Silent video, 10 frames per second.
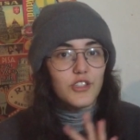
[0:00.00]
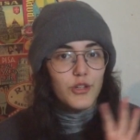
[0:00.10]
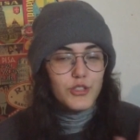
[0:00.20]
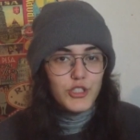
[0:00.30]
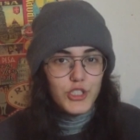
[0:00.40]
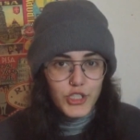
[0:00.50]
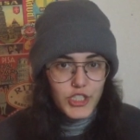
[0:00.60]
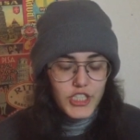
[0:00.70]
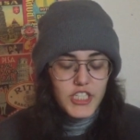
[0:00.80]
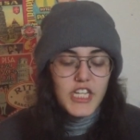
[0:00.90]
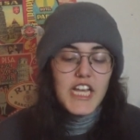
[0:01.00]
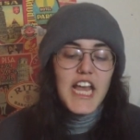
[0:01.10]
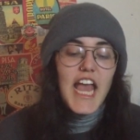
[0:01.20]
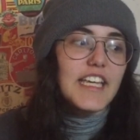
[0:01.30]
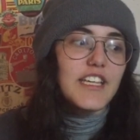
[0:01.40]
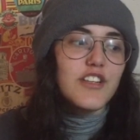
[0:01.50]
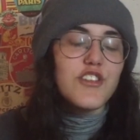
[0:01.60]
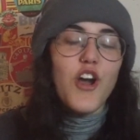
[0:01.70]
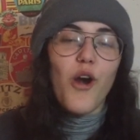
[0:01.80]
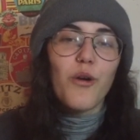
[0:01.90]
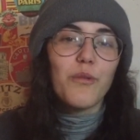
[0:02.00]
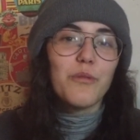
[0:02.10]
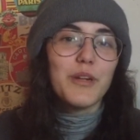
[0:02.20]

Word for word: goes good. I cannot